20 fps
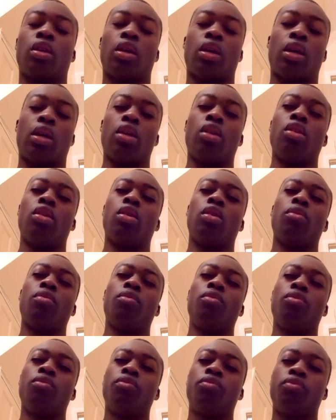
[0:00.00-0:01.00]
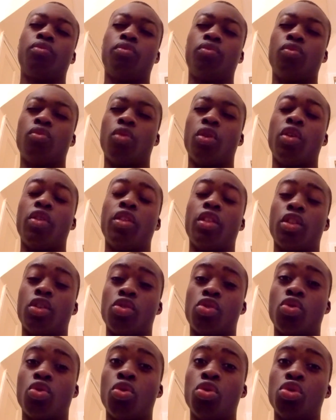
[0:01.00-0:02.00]
and what you think the
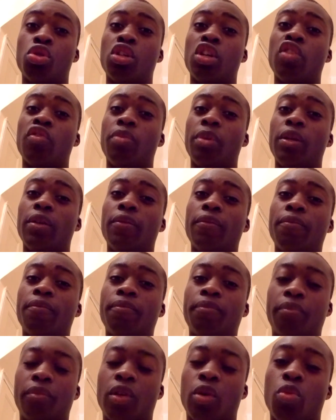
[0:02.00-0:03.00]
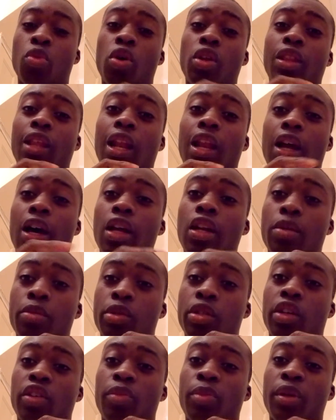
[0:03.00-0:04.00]
score should have been, what the lineup
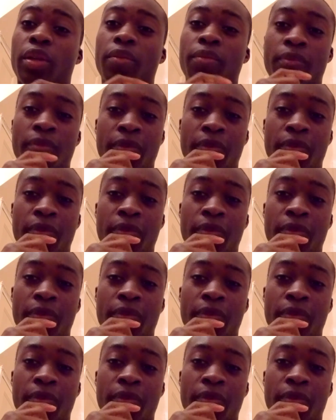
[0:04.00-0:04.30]
should have been.